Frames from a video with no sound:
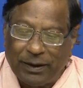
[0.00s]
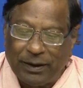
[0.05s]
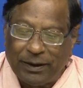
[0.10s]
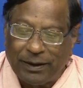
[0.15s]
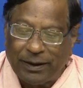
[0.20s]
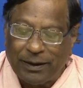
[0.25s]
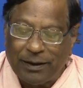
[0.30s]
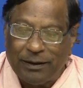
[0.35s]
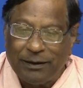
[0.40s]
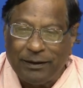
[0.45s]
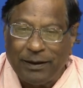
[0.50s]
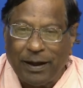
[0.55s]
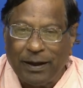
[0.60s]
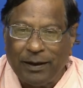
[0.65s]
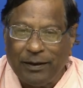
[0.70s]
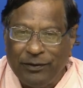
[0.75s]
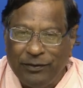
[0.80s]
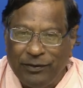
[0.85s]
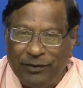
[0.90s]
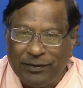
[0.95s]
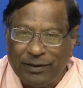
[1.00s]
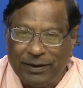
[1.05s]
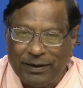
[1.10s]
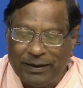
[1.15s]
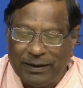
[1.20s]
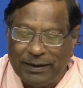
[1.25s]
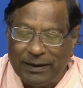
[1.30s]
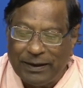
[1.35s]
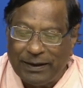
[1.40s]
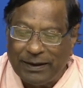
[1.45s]
recognized
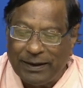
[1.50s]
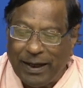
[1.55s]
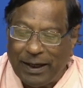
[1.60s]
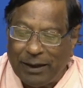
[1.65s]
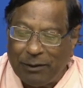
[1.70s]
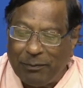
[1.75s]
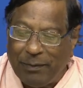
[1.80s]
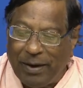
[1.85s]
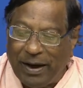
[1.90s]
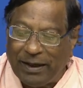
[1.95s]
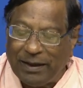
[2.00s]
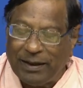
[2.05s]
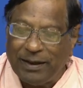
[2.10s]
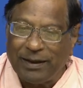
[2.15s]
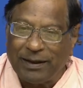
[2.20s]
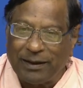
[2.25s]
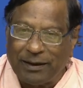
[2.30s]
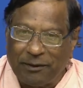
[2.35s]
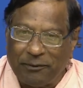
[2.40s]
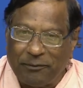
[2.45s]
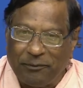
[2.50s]
that matter